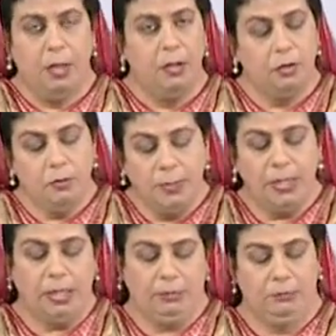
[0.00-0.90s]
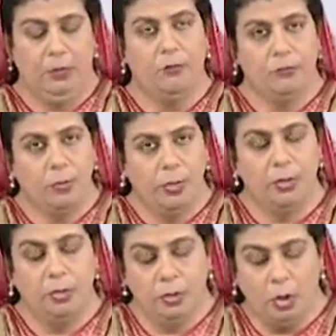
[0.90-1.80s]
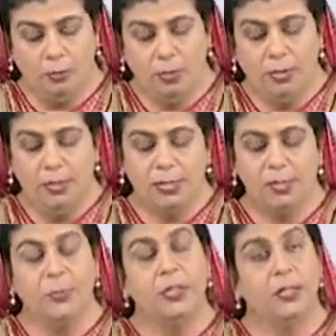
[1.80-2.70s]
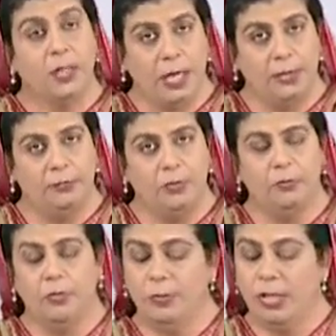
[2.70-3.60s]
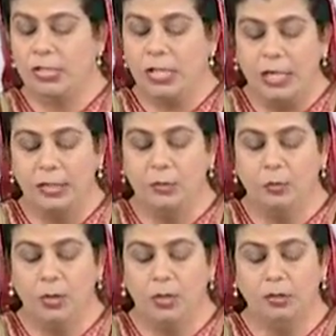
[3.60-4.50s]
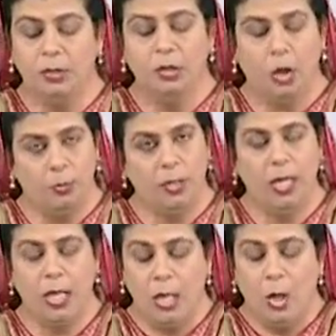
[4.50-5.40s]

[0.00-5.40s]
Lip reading: Now, the meaning of the word novel, it has been derived from the Italian word novella,